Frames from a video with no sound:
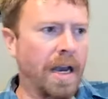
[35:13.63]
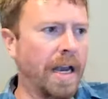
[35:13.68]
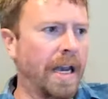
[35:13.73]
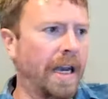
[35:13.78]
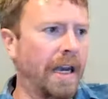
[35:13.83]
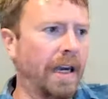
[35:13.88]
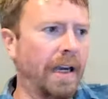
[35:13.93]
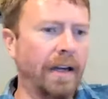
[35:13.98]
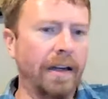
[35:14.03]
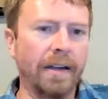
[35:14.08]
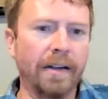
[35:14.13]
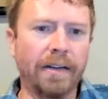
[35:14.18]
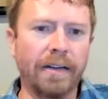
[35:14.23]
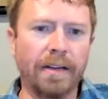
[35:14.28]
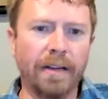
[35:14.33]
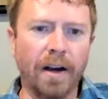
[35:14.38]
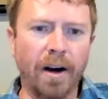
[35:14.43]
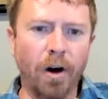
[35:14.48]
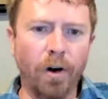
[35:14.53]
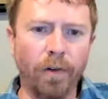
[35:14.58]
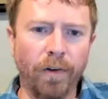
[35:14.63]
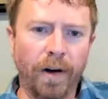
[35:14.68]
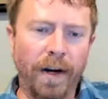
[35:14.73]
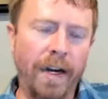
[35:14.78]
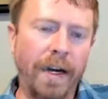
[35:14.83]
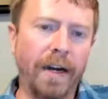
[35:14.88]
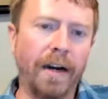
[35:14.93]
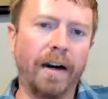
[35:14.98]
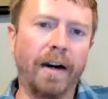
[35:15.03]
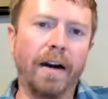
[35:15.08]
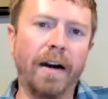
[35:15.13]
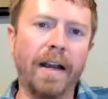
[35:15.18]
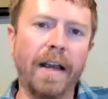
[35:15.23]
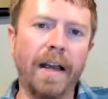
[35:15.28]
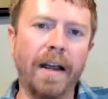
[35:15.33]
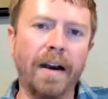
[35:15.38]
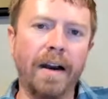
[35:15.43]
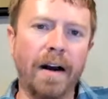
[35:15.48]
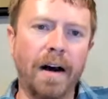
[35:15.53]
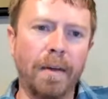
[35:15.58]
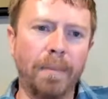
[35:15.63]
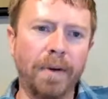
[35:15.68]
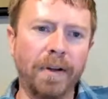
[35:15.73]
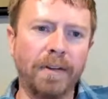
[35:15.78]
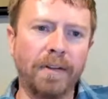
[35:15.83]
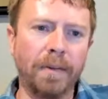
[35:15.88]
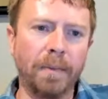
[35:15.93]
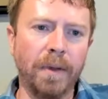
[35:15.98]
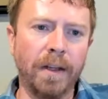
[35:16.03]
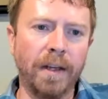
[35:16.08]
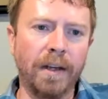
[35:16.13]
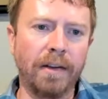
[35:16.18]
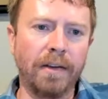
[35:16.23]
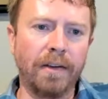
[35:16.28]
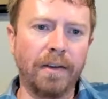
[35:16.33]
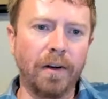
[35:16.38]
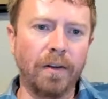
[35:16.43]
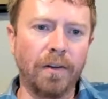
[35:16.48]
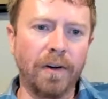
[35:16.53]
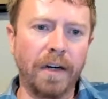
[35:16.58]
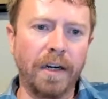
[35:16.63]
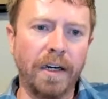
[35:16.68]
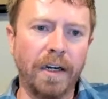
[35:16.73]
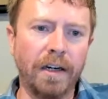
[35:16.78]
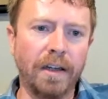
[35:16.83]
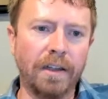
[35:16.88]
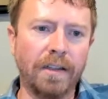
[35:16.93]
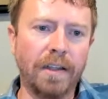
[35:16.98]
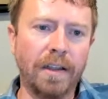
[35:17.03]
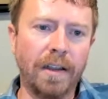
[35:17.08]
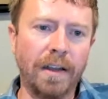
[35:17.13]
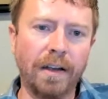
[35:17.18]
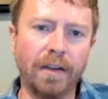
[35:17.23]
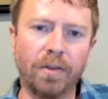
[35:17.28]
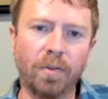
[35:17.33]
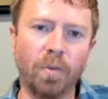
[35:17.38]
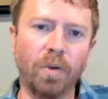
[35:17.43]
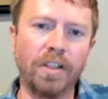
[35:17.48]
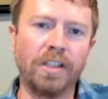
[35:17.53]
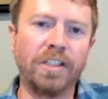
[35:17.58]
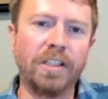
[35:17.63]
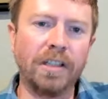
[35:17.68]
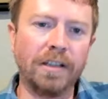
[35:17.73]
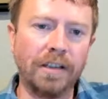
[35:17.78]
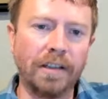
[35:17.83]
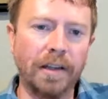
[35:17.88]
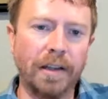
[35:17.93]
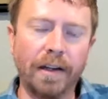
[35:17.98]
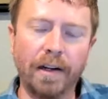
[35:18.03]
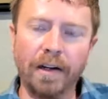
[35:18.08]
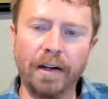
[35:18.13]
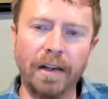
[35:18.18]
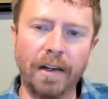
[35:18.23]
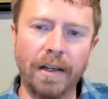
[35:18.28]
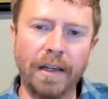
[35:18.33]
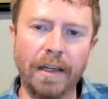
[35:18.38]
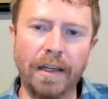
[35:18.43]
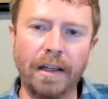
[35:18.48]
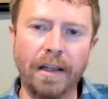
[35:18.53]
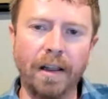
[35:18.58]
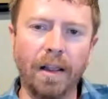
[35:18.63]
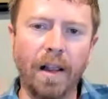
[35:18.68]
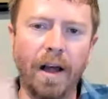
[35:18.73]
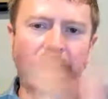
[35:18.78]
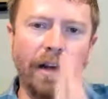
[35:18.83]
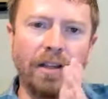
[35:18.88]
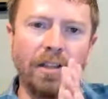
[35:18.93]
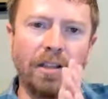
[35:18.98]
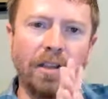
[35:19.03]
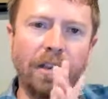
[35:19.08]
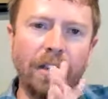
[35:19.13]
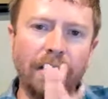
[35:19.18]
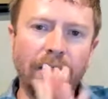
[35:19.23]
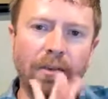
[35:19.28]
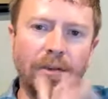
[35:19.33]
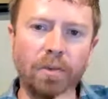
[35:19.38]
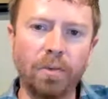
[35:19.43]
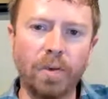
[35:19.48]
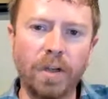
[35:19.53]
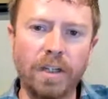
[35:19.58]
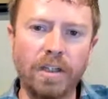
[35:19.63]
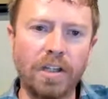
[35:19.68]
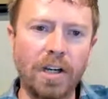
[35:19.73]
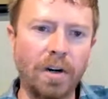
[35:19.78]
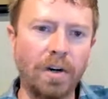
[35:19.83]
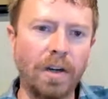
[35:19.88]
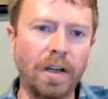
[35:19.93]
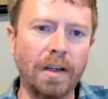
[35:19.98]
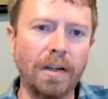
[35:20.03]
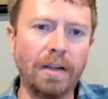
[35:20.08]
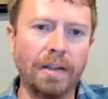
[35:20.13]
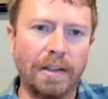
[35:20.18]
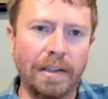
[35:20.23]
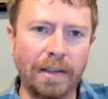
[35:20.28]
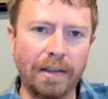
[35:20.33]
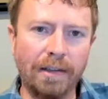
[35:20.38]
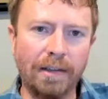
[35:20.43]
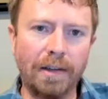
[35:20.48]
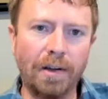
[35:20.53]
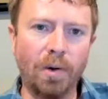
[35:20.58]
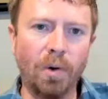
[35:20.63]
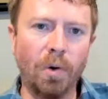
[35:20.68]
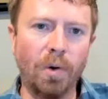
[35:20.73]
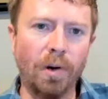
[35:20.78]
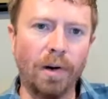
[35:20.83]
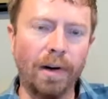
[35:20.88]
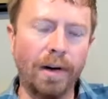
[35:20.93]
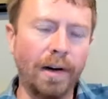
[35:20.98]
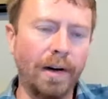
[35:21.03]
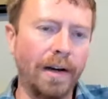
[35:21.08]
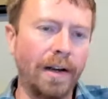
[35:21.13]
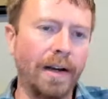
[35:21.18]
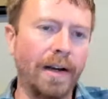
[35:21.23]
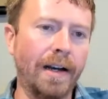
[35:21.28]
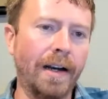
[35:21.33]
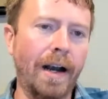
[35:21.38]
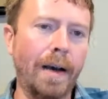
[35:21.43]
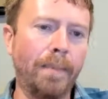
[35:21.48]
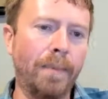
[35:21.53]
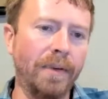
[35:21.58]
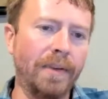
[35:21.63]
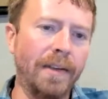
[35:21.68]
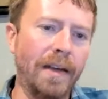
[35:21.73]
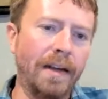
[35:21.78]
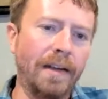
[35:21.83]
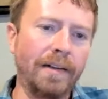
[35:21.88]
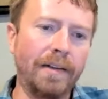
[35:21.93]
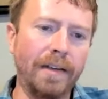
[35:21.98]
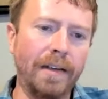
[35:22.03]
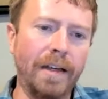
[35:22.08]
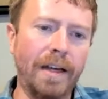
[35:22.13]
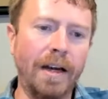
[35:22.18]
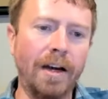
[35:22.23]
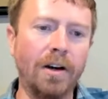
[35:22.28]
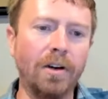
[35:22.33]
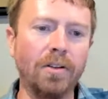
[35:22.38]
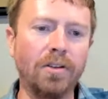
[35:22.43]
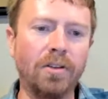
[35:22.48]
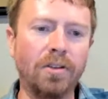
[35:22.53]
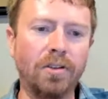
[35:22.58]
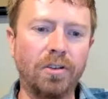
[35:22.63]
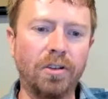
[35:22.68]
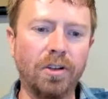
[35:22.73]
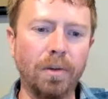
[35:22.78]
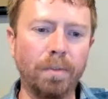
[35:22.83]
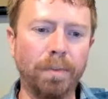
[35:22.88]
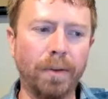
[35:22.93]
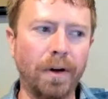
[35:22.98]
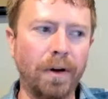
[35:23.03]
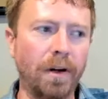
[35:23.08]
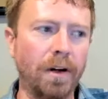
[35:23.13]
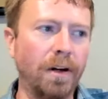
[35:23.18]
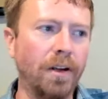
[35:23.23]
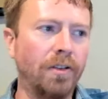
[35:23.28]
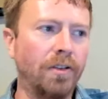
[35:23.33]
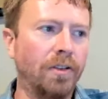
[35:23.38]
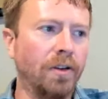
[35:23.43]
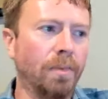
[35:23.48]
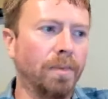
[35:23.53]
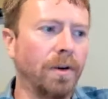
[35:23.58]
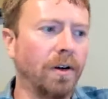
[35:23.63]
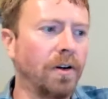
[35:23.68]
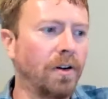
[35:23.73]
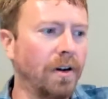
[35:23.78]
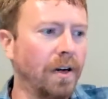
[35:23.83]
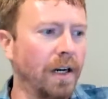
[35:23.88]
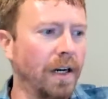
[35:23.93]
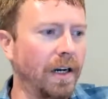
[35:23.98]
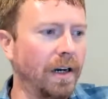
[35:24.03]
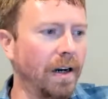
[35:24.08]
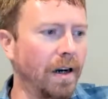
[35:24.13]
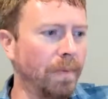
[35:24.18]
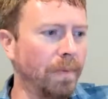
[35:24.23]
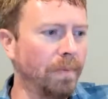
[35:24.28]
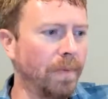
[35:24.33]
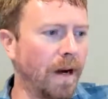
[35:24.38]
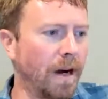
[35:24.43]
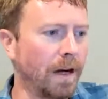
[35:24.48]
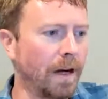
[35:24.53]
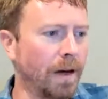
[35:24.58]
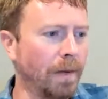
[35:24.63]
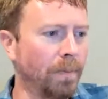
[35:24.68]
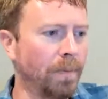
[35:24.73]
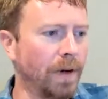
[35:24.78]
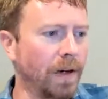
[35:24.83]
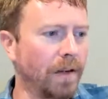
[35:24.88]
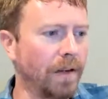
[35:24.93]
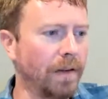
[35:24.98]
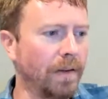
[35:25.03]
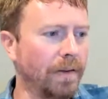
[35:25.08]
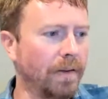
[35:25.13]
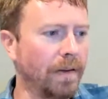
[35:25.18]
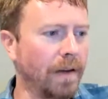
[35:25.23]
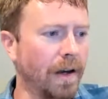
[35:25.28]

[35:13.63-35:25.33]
is over here, and I'll put some links over here to this. We're just literally launched this REtoken Discord a couple days ago. Super green. I'm going to bring this